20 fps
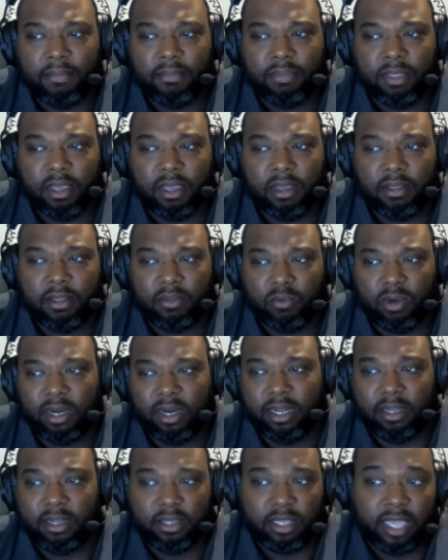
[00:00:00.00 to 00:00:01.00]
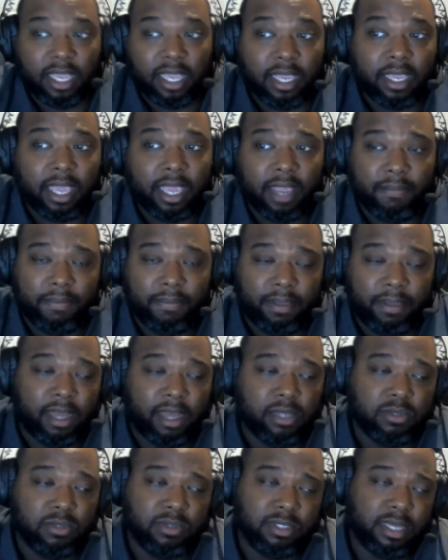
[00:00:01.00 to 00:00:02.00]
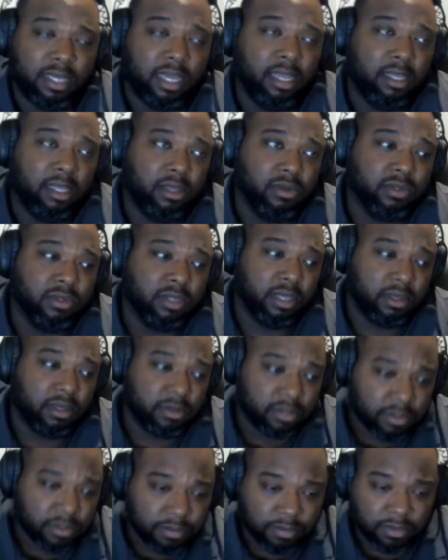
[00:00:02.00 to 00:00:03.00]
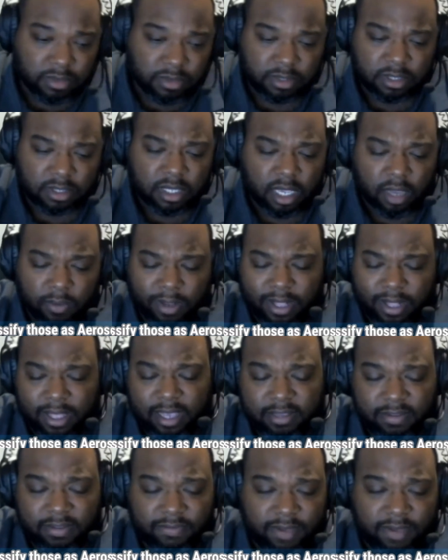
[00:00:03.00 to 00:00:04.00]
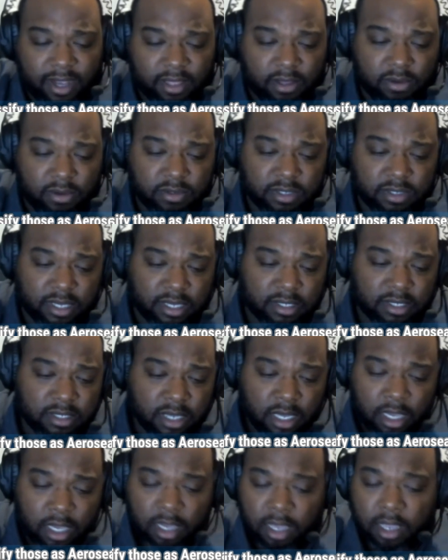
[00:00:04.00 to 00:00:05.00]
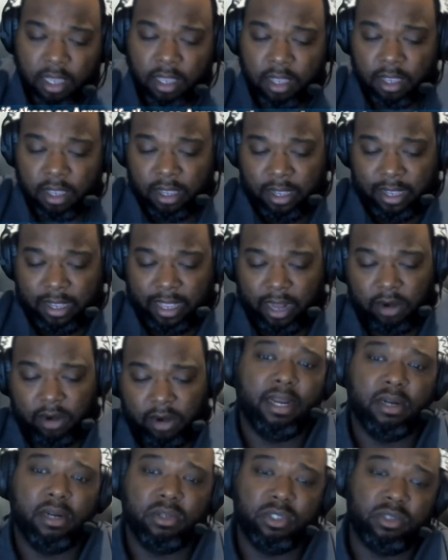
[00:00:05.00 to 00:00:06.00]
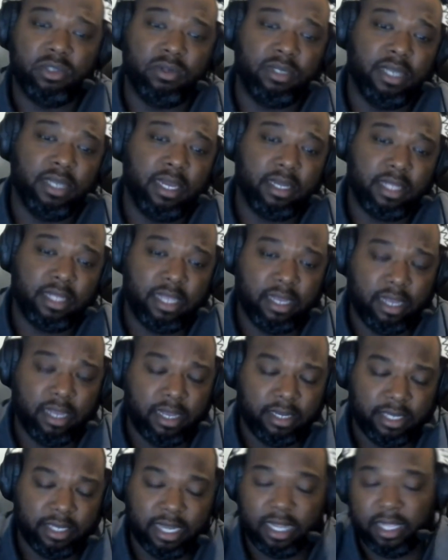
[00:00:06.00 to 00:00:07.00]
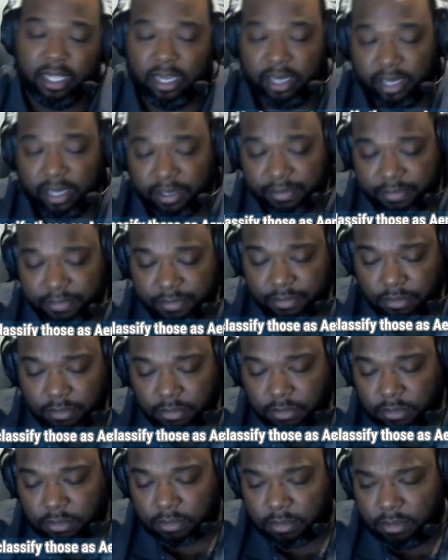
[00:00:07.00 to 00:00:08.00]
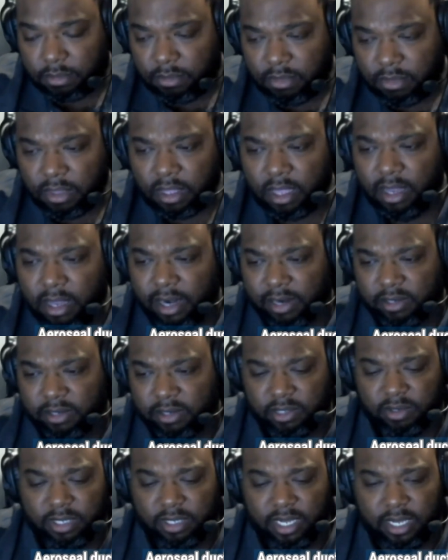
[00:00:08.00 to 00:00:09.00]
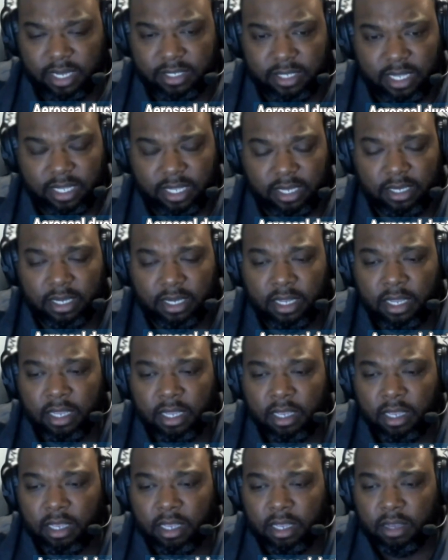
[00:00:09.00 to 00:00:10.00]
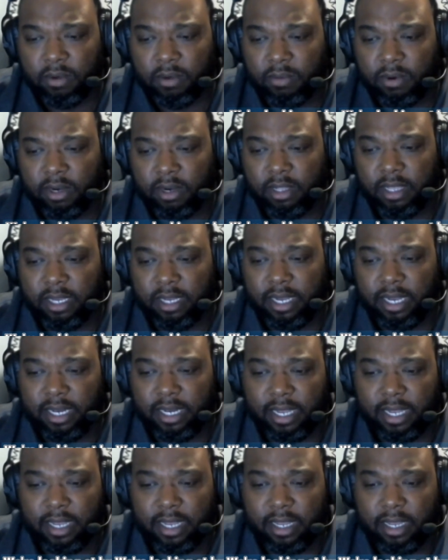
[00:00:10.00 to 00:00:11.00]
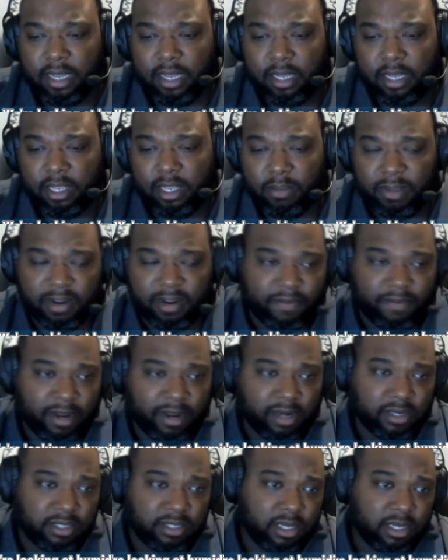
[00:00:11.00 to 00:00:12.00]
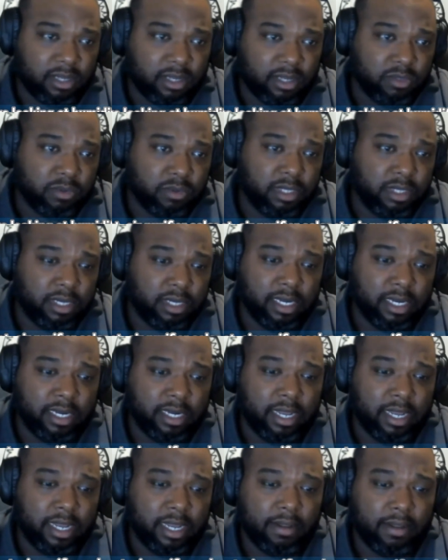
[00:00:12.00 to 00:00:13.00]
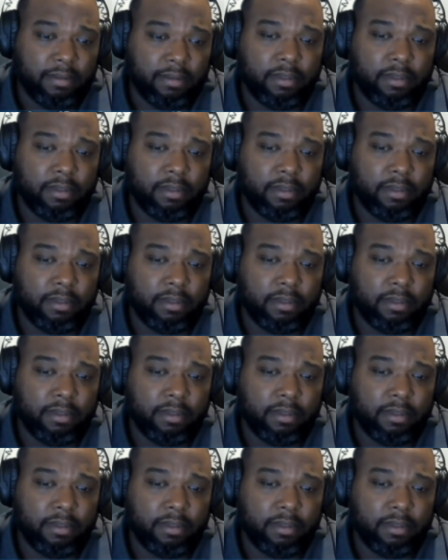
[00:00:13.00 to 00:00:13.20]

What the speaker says: The one of the key KPIs was IAQ sales, and we classify those as aerosol duct cleaning, aerosol duct sealing. We're looking at humidifier sales. We're looking at